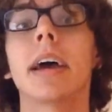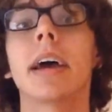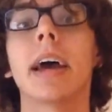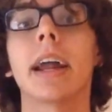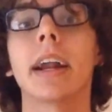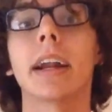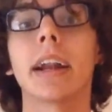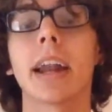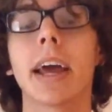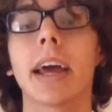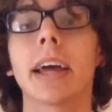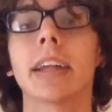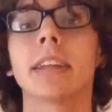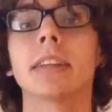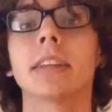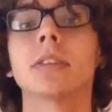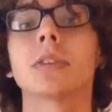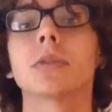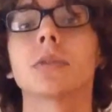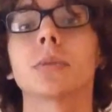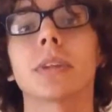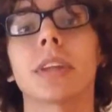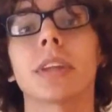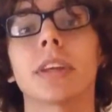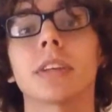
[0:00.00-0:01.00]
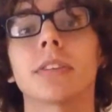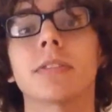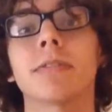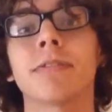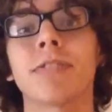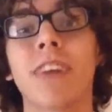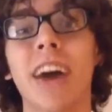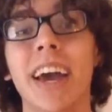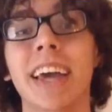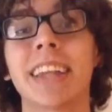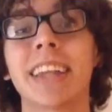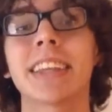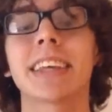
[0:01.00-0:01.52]
and it ends with us
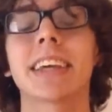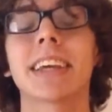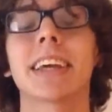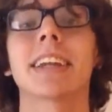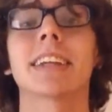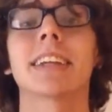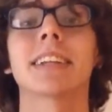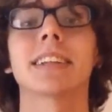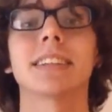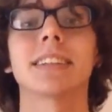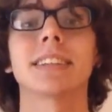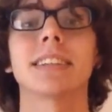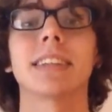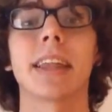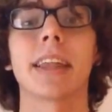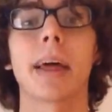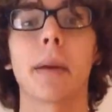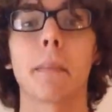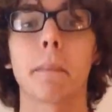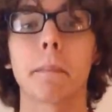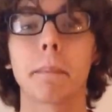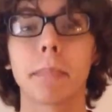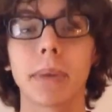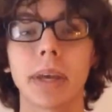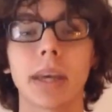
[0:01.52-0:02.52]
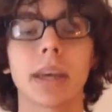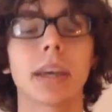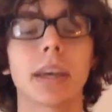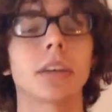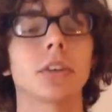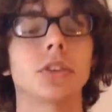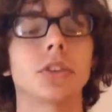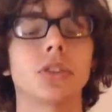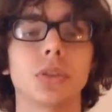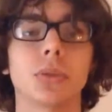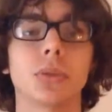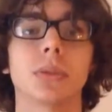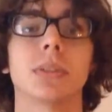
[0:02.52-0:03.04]
finally getting to see that
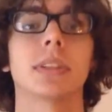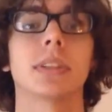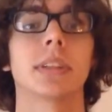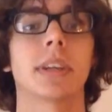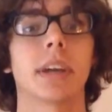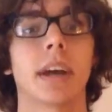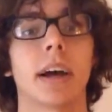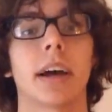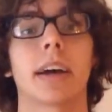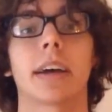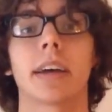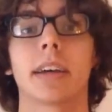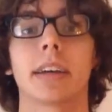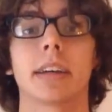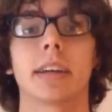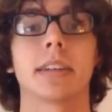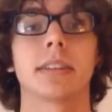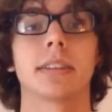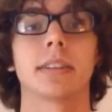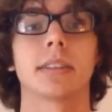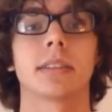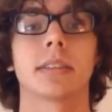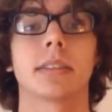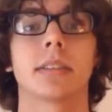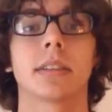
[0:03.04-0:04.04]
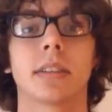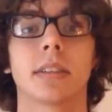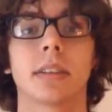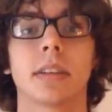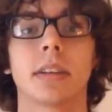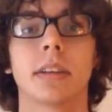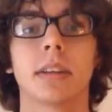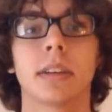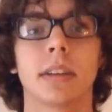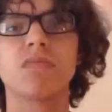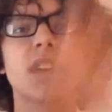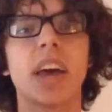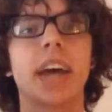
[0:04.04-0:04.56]
big juicy cock of his.
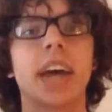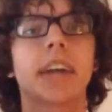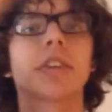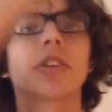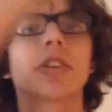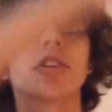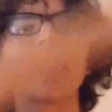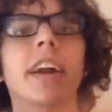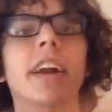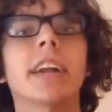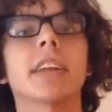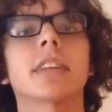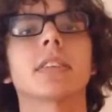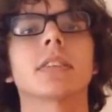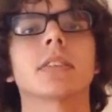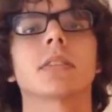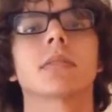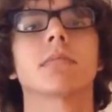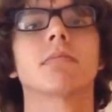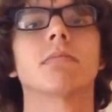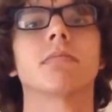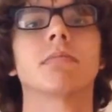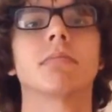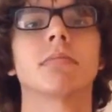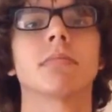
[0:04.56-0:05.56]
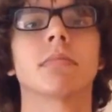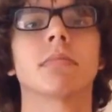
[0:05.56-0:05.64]
End credits.